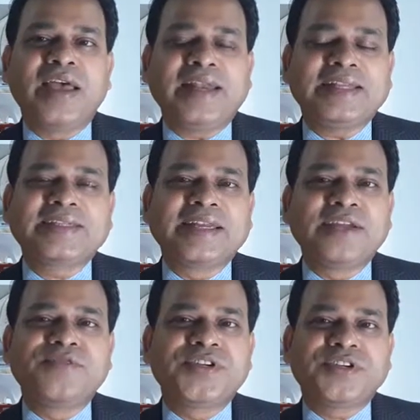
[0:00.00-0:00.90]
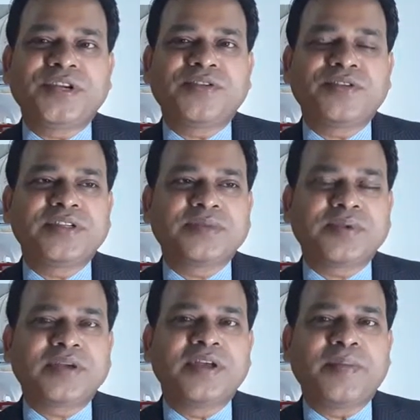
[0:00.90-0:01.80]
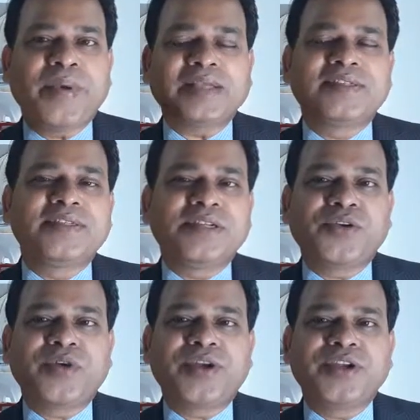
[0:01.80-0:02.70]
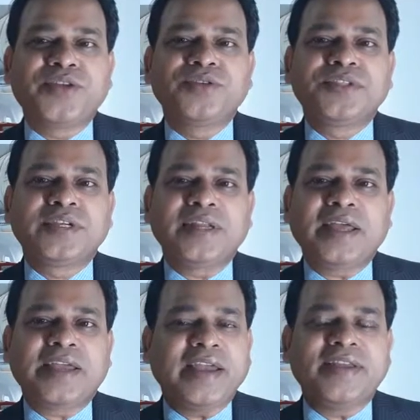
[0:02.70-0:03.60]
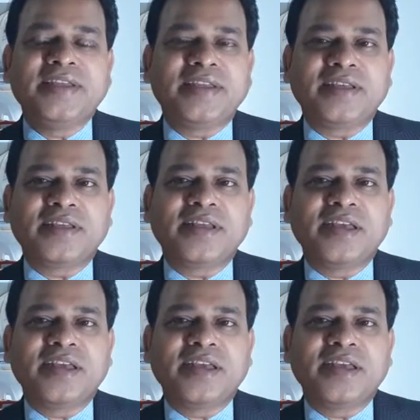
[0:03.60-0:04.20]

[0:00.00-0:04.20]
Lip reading: And as Kingfisher, this passenger were reducing like anything.